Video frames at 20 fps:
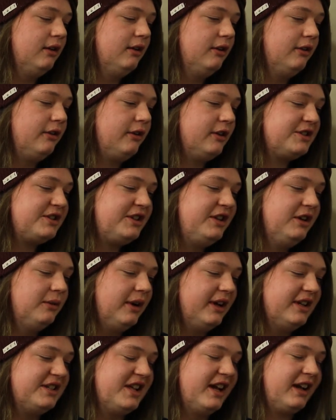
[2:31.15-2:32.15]
there's 2
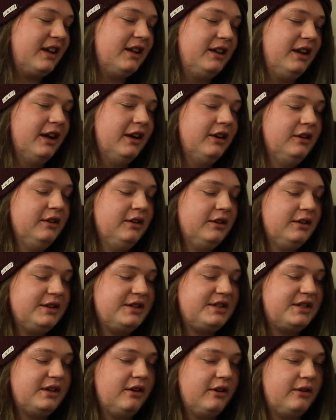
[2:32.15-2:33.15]
ways that could go.
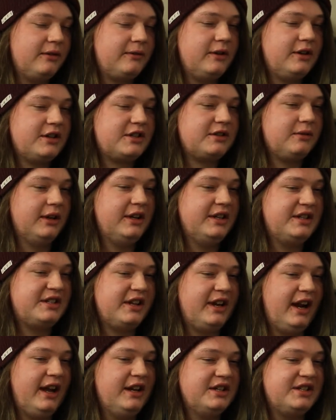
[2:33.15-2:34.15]
So the first one is
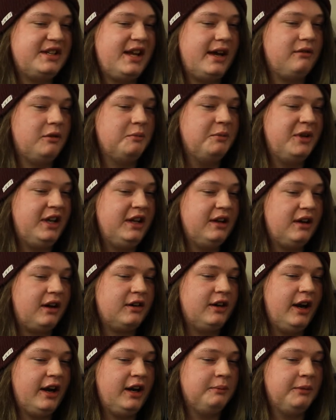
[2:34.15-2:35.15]
that I just have a beat
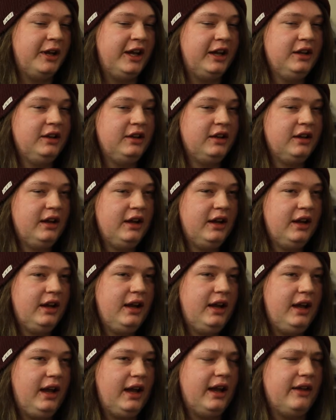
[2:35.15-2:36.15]
already made
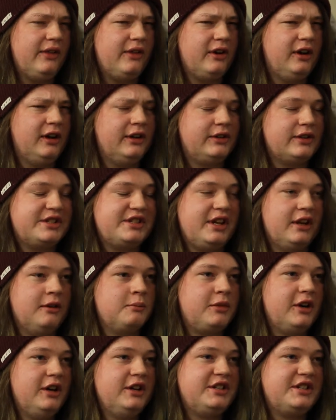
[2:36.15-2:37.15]
and they're interested
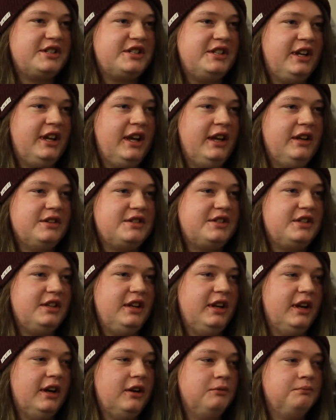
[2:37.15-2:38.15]
in purchasing it.
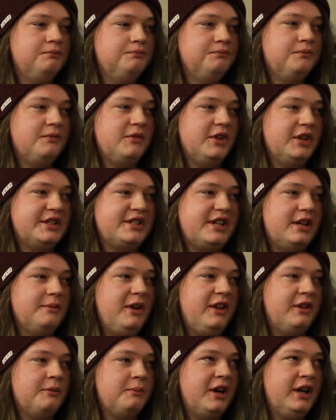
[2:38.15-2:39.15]
So, they'll send
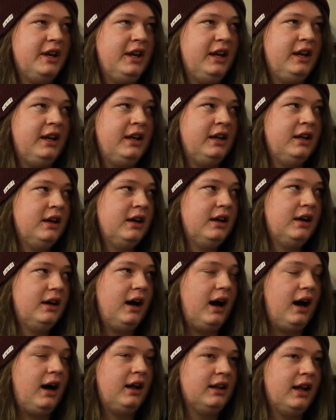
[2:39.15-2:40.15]
me the money.
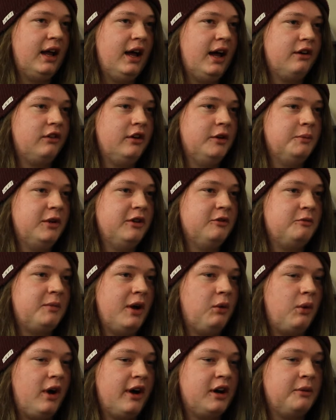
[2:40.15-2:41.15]
I'll remove
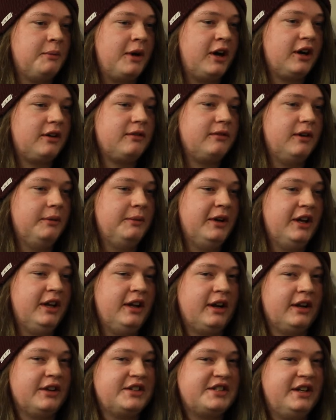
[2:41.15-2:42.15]
my watermark from it
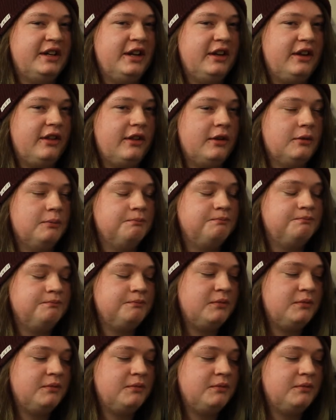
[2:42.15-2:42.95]
and I'll send it to them.